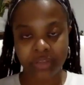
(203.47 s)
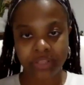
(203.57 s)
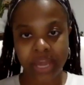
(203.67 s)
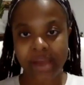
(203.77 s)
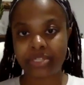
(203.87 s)

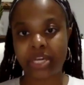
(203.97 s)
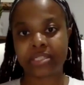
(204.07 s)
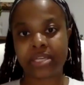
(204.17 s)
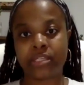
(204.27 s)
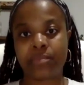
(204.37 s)
the object
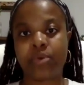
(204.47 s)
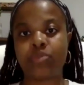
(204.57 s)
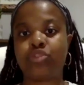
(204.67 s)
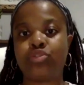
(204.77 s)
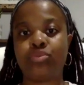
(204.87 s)
as
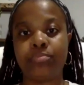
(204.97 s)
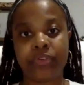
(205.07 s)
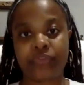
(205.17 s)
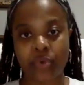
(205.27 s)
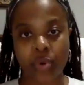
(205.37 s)
opposed to
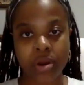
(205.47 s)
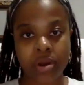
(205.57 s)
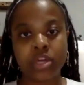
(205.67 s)
before.